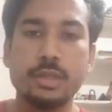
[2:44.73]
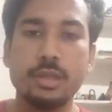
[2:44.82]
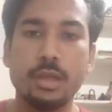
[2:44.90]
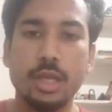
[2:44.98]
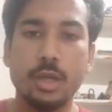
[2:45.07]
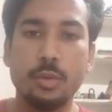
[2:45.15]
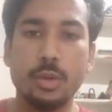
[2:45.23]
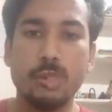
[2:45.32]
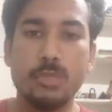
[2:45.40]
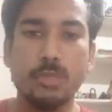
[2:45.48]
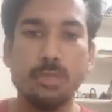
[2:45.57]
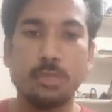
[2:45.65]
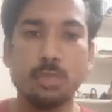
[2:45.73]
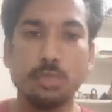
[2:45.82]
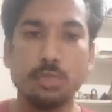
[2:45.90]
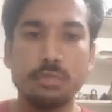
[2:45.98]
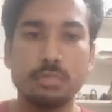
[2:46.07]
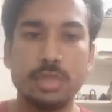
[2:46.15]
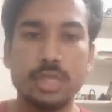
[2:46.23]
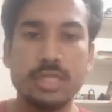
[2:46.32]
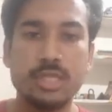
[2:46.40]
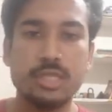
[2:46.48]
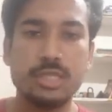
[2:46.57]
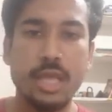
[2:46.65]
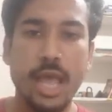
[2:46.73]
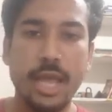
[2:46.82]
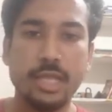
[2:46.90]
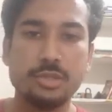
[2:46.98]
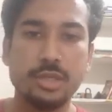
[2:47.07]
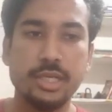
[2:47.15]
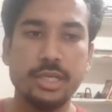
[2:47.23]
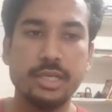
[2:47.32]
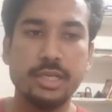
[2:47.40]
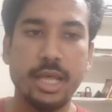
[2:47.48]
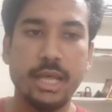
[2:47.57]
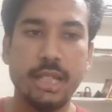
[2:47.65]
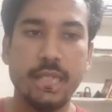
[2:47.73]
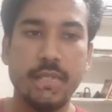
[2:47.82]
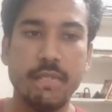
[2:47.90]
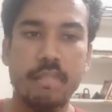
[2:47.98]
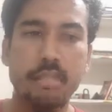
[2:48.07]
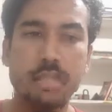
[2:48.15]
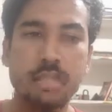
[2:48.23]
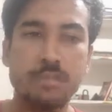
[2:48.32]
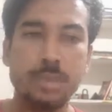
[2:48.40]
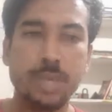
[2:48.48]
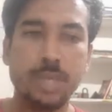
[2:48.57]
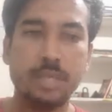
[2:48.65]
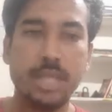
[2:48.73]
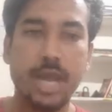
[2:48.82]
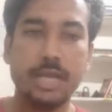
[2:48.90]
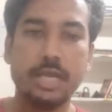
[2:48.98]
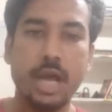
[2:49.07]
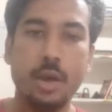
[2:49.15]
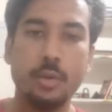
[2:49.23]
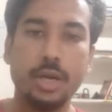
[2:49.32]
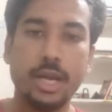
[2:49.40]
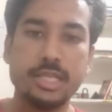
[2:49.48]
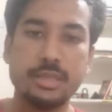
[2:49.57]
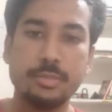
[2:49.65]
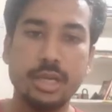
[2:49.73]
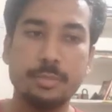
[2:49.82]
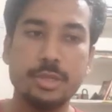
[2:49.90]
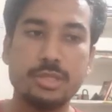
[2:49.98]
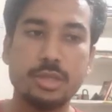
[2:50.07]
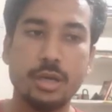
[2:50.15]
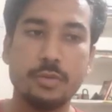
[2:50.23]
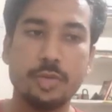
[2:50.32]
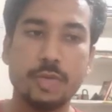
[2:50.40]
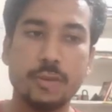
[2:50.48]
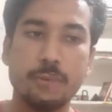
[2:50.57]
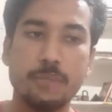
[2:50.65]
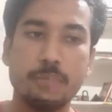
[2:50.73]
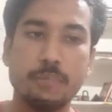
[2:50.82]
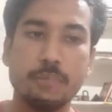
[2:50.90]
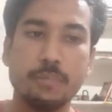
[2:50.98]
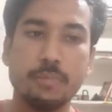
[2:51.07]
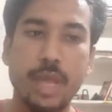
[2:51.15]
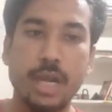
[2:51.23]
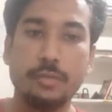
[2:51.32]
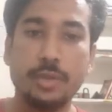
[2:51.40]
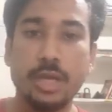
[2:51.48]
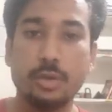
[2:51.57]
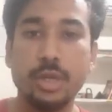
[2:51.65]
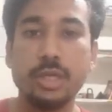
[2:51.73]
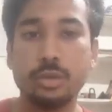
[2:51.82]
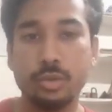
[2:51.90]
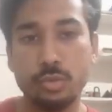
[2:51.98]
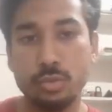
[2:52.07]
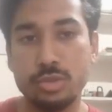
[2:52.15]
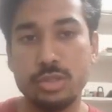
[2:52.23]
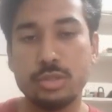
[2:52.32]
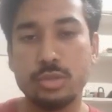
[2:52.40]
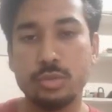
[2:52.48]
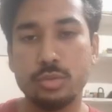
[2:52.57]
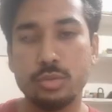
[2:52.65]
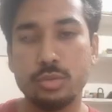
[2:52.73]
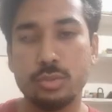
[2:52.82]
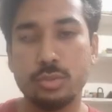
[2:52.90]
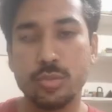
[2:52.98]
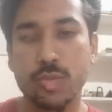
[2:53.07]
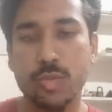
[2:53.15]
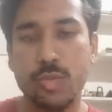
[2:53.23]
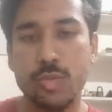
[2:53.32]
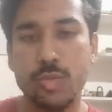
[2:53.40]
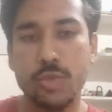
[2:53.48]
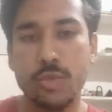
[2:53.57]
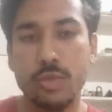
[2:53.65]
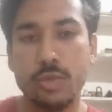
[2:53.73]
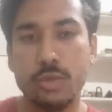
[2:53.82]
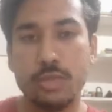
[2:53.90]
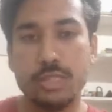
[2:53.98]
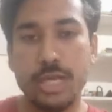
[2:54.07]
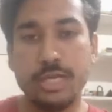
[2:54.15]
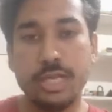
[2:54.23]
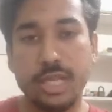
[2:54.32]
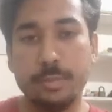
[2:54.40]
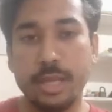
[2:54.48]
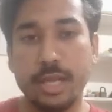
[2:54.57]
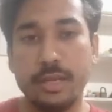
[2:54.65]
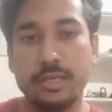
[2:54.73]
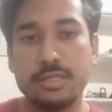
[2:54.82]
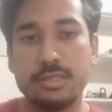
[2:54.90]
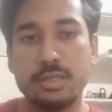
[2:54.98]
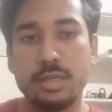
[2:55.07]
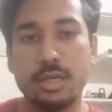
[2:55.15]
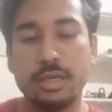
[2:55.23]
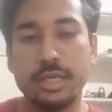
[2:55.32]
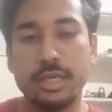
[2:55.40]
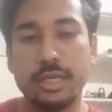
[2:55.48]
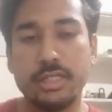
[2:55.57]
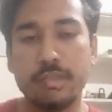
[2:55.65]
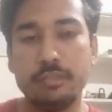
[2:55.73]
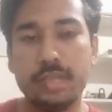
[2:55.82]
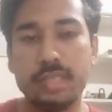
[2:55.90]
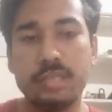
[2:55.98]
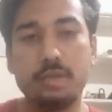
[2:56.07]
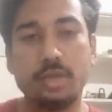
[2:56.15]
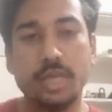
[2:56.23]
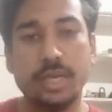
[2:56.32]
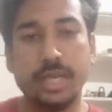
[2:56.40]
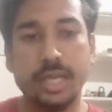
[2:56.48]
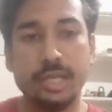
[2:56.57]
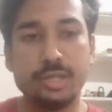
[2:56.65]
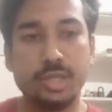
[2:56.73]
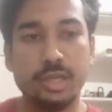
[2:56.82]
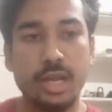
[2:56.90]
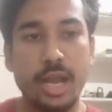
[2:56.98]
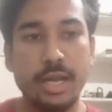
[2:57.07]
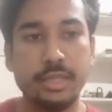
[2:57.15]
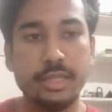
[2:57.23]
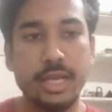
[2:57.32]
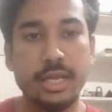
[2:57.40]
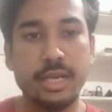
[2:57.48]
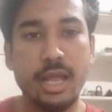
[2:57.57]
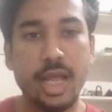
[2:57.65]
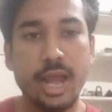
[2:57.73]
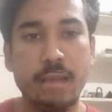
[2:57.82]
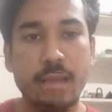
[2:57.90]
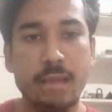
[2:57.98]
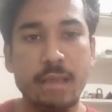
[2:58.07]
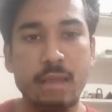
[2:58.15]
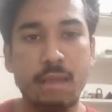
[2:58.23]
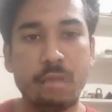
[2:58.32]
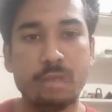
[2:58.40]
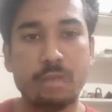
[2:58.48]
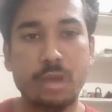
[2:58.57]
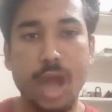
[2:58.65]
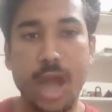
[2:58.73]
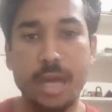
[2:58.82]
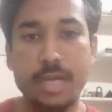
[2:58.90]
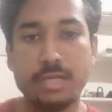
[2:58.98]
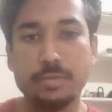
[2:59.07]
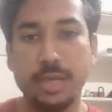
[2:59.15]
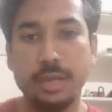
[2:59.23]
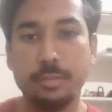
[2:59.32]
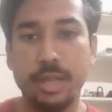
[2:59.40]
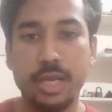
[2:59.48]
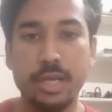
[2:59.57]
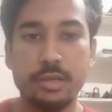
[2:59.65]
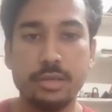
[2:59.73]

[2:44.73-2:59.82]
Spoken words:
equals to true. This actually tells the Spring that our SMTP server that we are going to use to send emails needs some basic authentication. And then I will also add spring mail